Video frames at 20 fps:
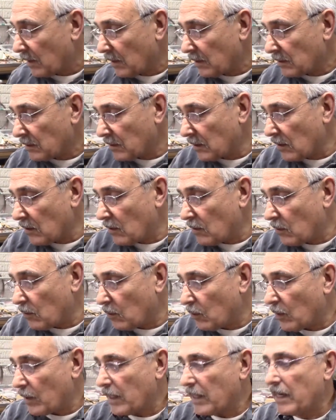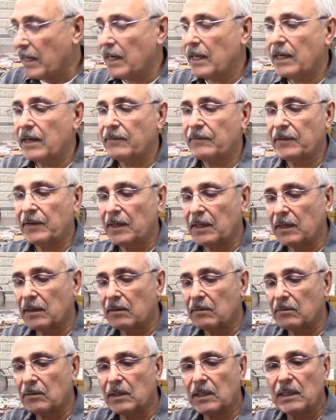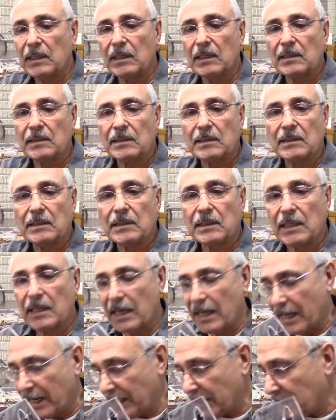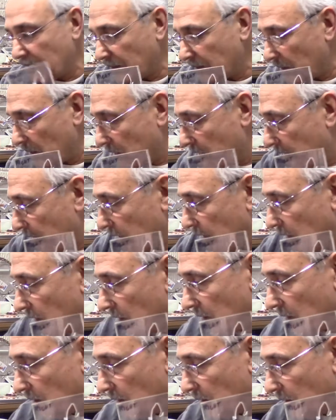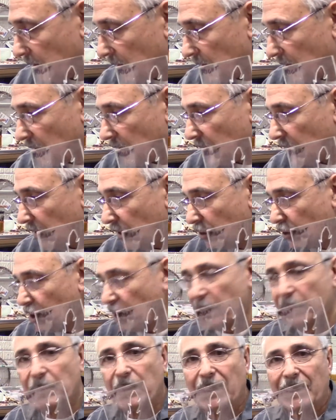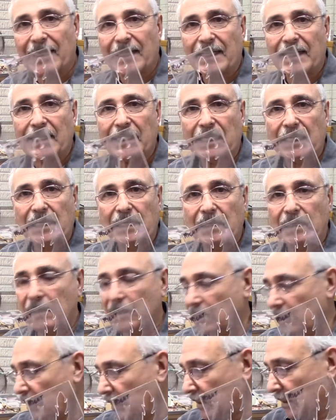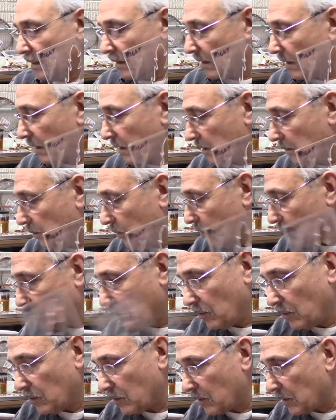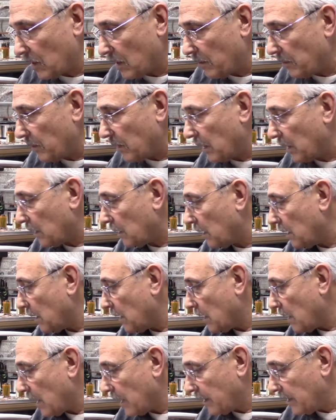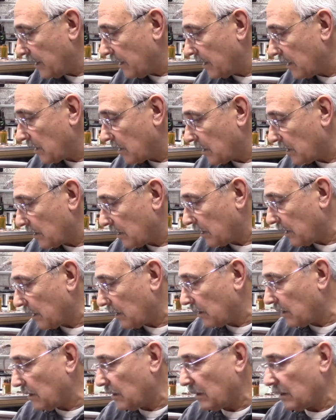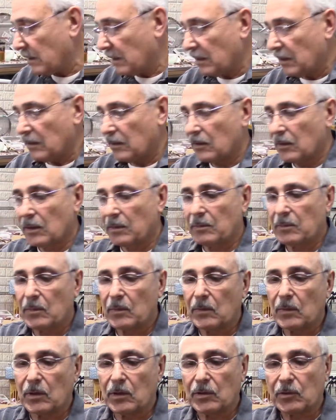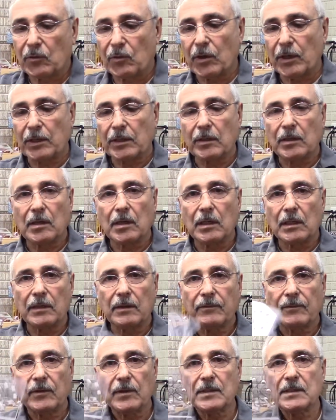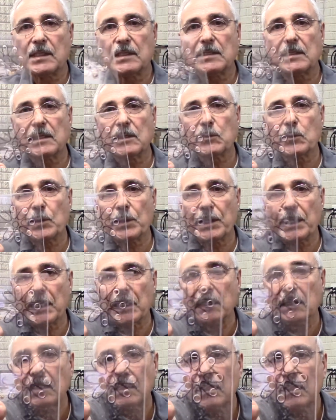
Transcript: So what I have here is I design the shape that I need, and let me show you some that I didn't cut yet, or I'm going to try to cut. For instance, this one here,